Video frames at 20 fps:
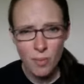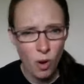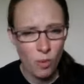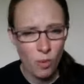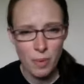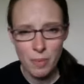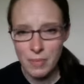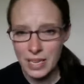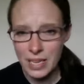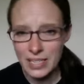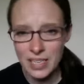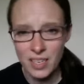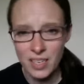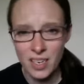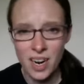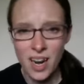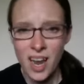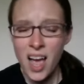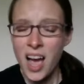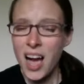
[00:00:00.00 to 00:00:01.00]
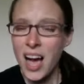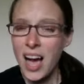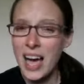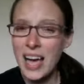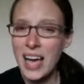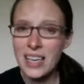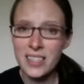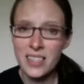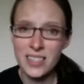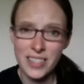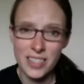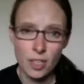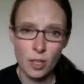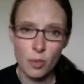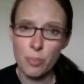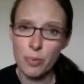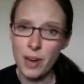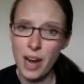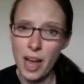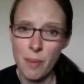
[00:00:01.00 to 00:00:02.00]
home and make dinner, I
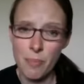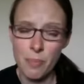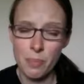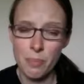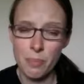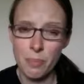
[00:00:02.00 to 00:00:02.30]
still prep